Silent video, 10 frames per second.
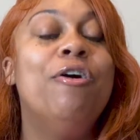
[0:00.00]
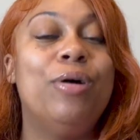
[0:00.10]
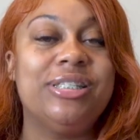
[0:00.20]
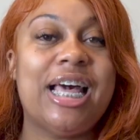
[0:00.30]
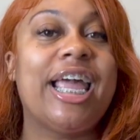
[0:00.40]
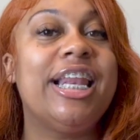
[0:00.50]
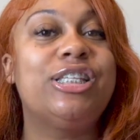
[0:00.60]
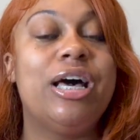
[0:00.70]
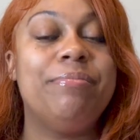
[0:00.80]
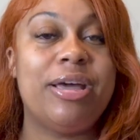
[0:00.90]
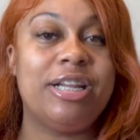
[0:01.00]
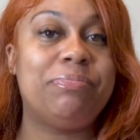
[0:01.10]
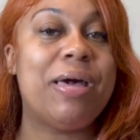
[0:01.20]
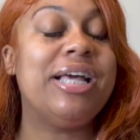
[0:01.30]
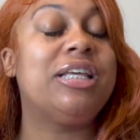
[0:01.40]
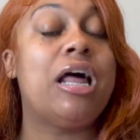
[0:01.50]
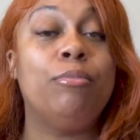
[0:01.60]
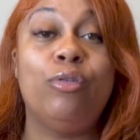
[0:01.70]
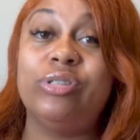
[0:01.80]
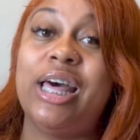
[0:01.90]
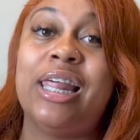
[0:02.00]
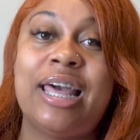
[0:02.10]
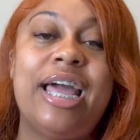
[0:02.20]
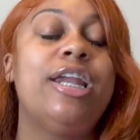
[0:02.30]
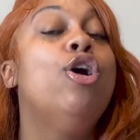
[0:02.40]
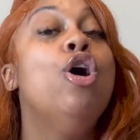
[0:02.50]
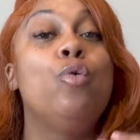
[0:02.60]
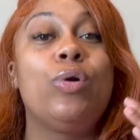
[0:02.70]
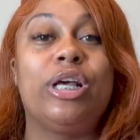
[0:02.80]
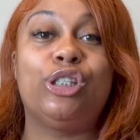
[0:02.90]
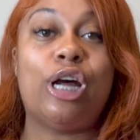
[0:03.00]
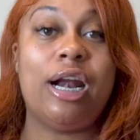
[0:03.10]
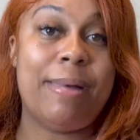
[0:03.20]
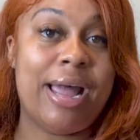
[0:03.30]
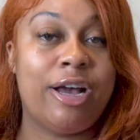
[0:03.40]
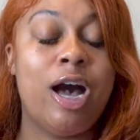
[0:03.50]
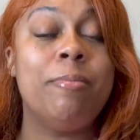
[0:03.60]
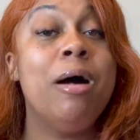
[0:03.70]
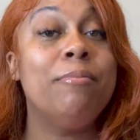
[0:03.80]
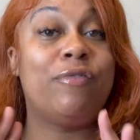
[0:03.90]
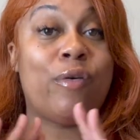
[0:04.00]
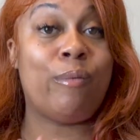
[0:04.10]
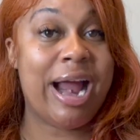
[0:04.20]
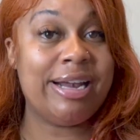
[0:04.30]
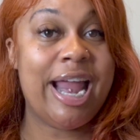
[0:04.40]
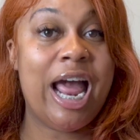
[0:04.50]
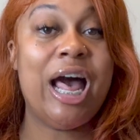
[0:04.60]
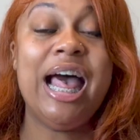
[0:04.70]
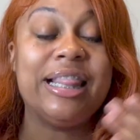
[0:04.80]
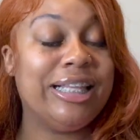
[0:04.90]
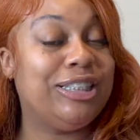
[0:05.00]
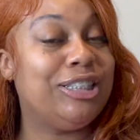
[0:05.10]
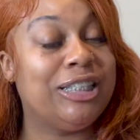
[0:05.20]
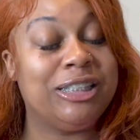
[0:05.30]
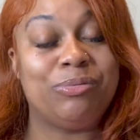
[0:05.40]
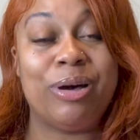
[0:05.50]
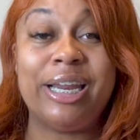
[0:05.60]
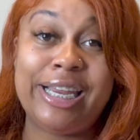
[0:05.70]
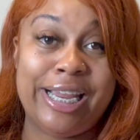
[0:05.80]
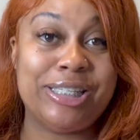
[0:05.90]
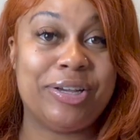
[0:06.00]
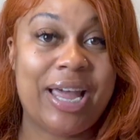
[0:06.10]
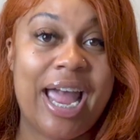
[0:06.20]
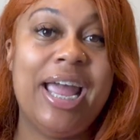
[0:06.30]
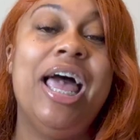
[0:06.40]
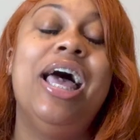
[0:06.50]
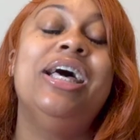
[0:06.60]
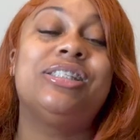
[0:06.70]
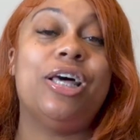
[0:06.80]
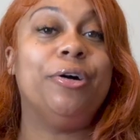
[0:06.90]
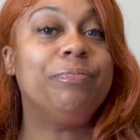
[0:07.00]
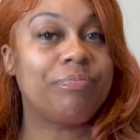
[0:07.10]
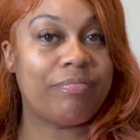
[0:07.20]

Once I get into a better space and I move to Atlanta, we can start it back up. But for right now, this is, this is what it is, okay? So, um,